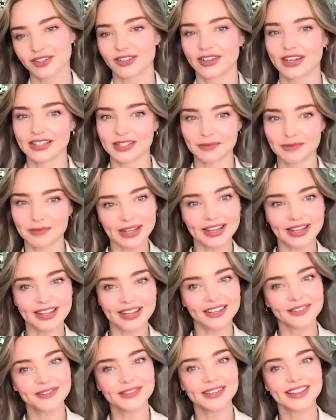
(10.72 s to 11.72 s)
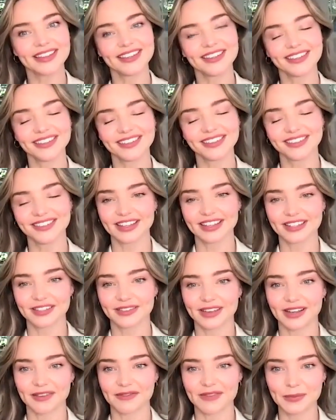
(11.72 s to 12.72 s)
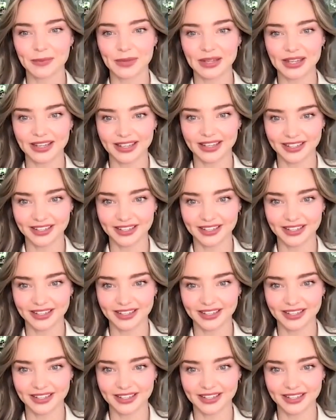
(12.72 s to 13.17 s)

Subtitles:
great to be here with you. Thanks for having me.